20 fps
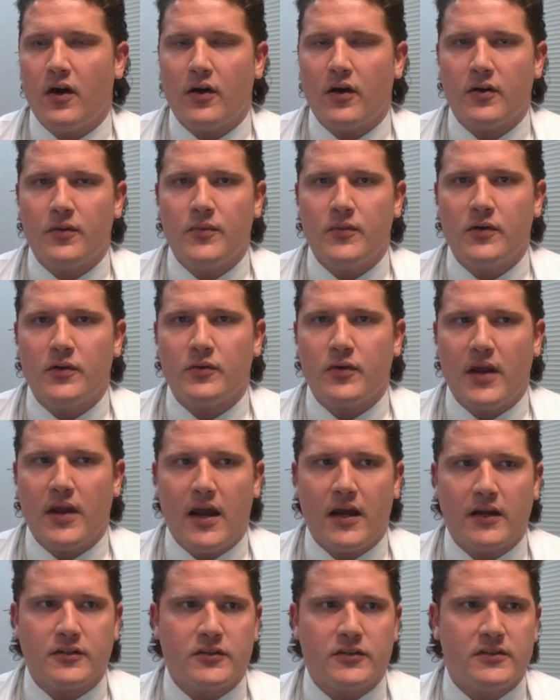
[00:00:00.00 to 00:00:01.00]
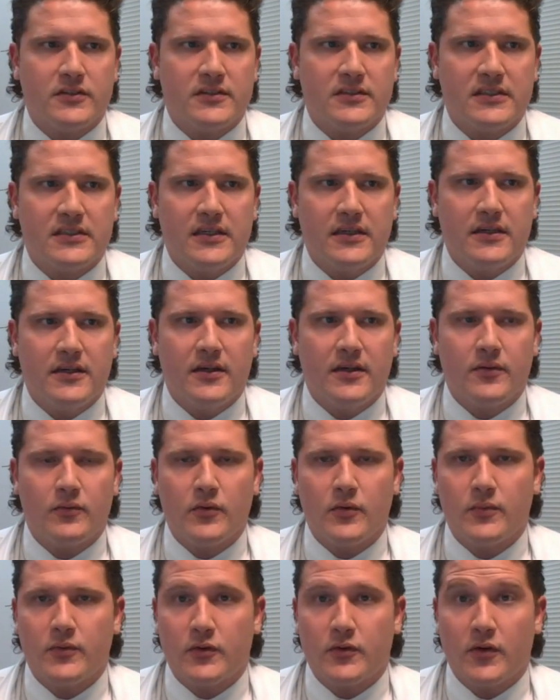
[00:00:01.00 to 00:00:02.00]
autoimmune reaction seen in
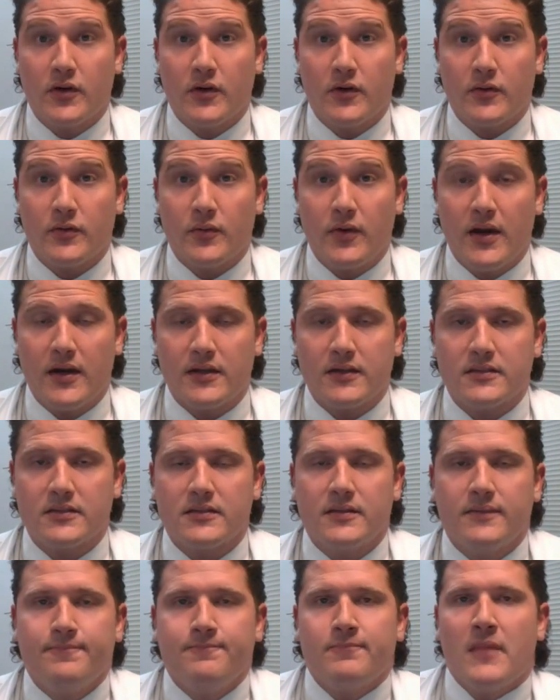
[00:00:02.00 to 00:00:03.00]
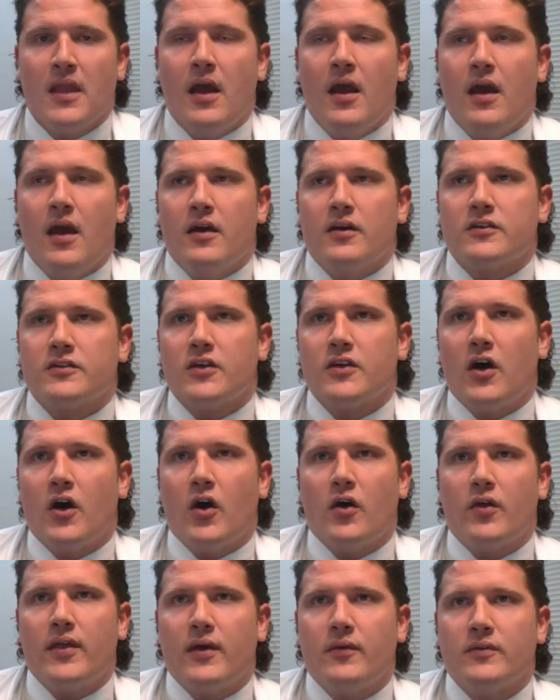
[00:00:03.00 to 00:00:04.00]
rheumatoid arthritis.
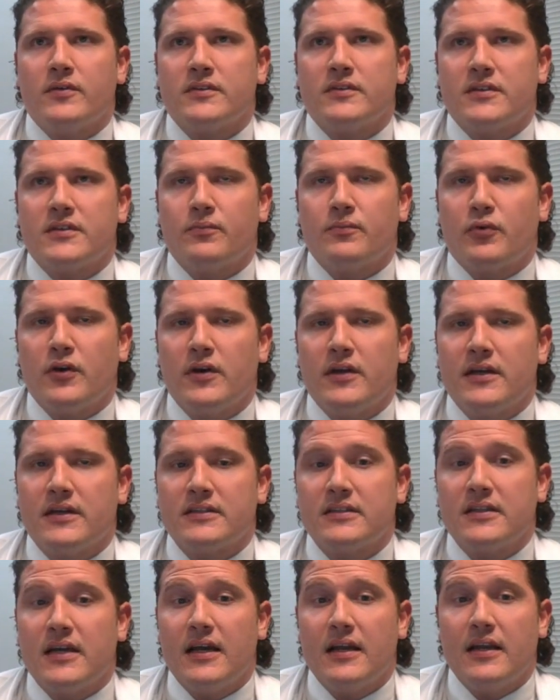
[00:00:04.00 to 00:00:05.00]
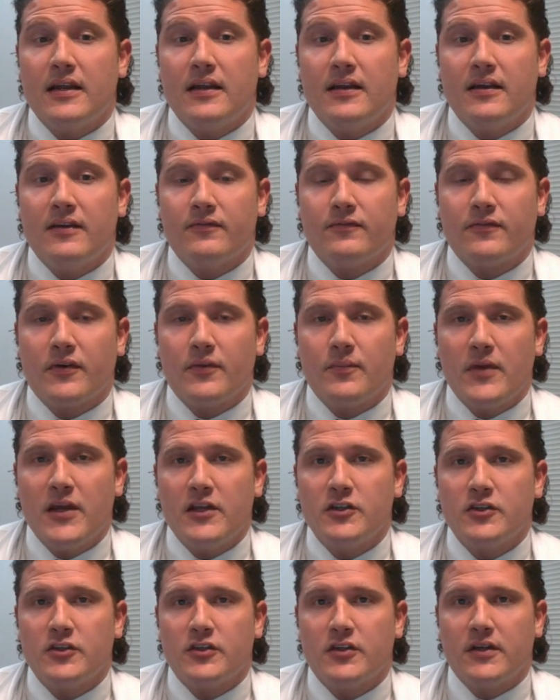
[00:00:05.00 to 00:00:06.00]
So that was some pretty exciting
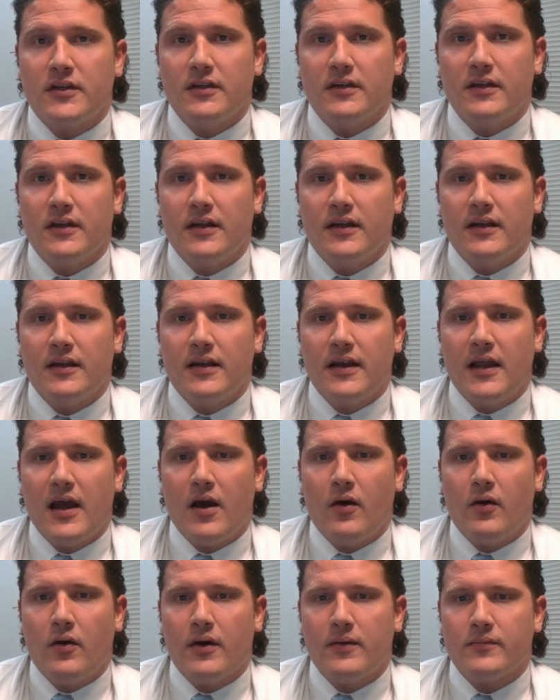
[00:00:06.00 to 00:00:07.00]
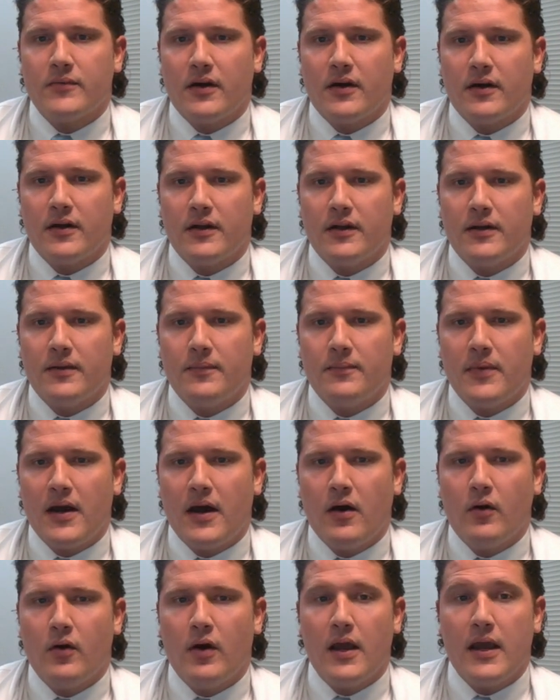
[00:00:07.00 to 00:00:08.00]
information. And now I'm talking
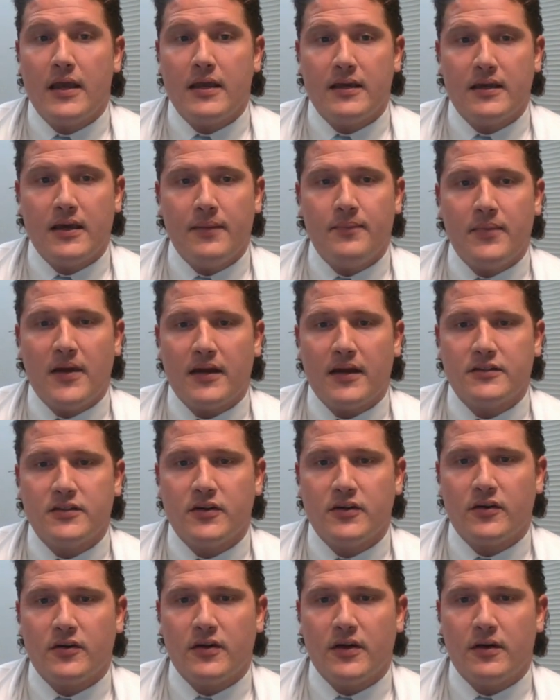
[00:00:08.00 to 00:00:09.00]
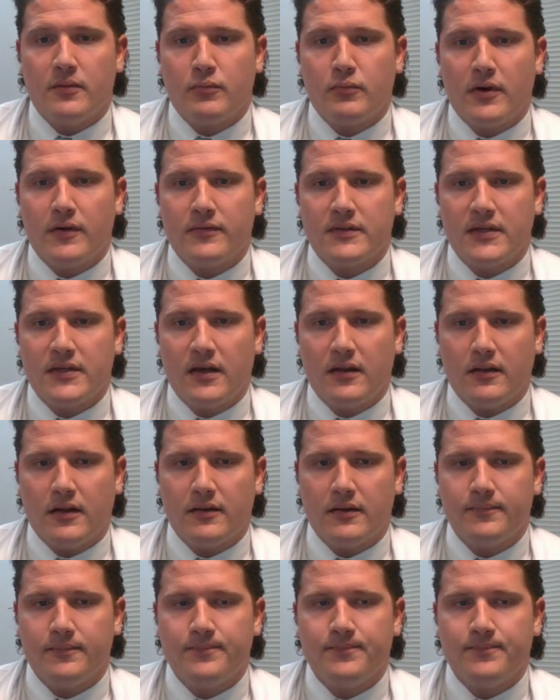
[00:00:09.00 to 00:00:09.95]
about a gut bacteria, Prevotella.